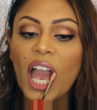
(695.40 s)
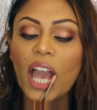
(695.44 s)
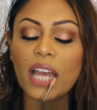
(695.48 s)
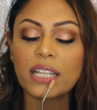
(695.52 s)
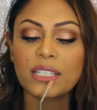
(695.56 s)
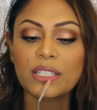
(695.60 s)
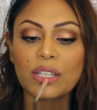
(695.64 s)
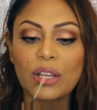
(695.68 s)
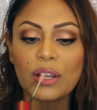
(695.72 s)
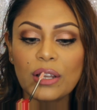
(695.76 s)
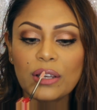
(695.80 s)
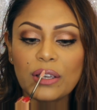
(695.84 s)

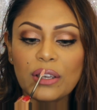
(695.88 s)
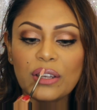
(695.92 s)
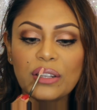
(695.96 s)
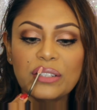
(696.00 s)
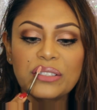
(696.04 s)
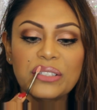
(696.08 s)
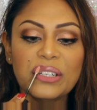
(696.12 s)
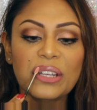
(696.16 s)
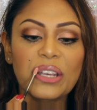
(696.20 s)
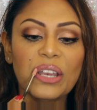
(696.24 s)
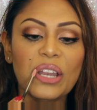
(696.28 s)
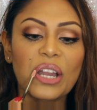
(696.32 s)
It's not like
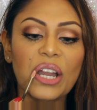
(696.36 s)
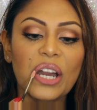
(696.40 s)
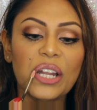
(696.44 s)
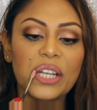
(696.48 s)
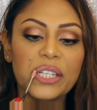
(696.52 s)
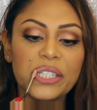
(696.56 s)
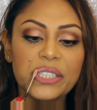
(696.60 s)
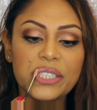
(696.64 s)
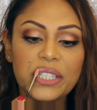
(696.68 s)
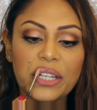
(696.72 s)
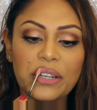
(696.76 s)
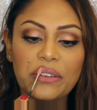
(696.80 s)
your
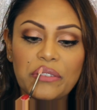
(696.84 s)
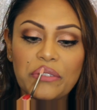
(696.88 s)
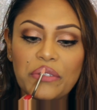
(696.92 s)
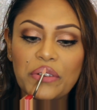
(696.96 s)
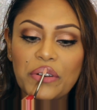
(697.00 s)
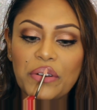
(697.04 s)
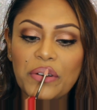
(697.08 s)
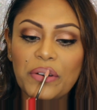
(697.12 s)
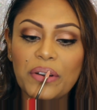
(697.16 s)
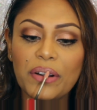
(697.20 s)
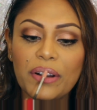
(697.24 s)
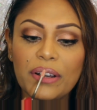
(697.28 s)
kind of
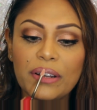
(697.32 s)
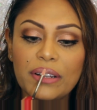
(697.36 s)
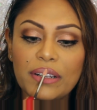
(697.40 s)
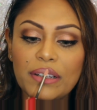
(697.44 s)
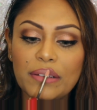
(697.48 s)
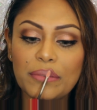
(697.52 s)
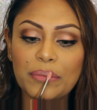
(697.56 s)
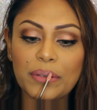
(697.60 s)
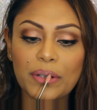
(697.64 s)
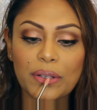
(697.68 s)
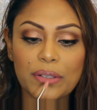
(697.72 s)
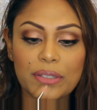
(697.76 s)
general
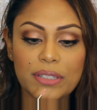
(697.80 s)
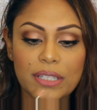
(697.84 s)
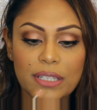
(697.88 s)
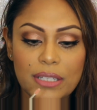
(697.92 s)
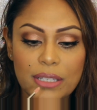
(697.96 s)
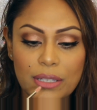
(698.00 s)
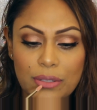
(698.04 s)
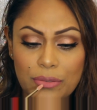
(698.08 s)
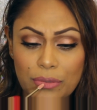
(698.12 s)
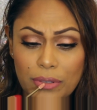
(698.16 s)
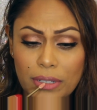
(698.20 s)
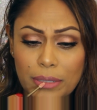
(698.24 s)
lip
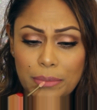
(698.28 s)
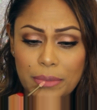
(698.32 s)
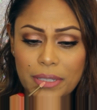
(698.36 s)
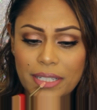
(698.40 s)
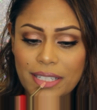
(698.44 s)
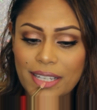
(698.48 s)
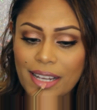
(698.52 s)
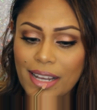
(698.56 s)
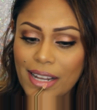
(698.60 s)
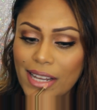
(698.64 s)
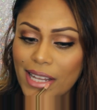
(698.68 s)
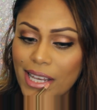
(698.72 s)
glosses. It's really
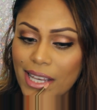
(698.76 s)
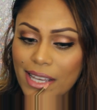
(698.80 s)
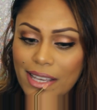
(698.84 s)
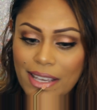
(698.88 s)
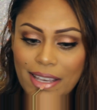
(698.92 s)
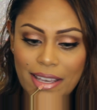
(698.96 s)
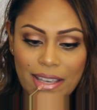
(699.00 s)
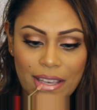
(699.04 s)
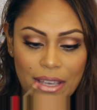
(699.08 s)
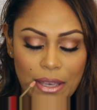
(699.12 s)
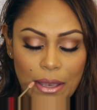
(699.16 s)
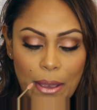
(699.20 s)
metallic.
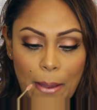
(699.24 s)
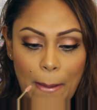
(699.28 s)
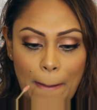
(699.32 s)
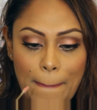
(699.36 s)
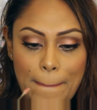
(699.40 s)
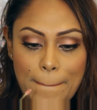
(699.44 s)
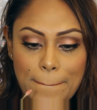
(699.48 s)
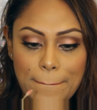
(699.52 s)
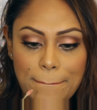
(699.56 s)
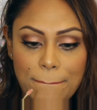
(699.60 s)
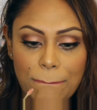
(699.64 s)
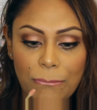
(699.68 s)

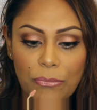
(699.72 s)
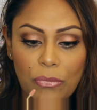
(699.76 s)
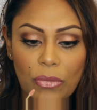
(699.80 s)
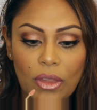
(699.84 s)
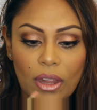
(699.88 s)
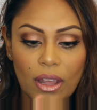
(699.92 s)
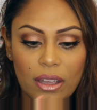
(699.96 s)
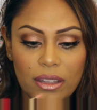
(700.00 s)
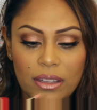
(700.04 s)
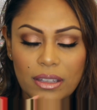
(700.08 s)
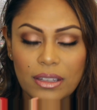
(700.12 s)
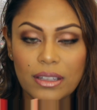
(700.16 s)

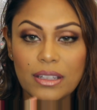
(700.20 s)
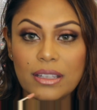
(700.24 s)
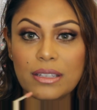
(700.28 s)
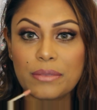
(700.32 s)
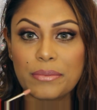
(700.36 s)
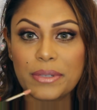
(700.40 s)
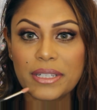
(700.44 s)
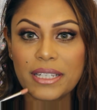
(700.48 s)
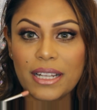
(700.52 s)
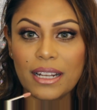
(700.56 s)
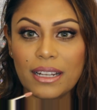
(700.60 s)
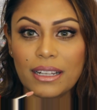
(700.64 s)
I think these
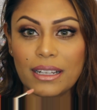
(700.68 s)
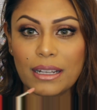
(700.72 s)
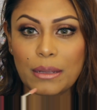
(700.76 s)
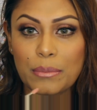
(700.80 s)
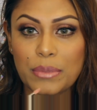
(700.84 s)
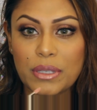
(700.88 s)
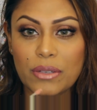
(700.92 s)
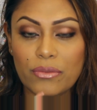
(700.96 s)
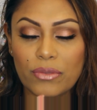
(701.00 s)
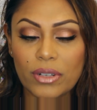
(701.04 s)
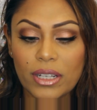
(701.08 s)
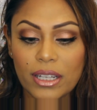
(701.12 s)
metallic
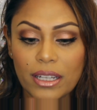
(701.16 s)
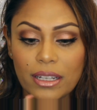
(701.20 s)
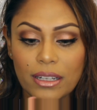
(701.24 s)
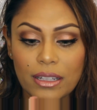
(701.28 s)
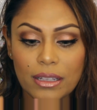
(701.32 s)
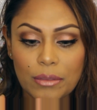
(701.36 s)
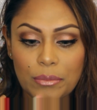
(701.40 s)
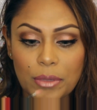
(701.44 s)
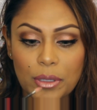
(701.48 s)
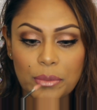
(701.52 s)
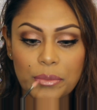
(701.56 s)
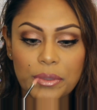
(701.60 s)
lips are really in
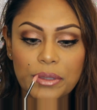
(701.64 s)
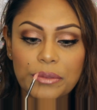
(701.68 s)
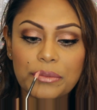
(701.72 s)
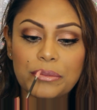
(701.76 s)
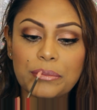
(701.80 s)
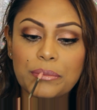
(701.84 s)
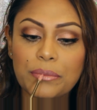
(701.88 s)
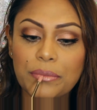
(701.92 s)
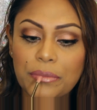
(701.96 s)
at the moment.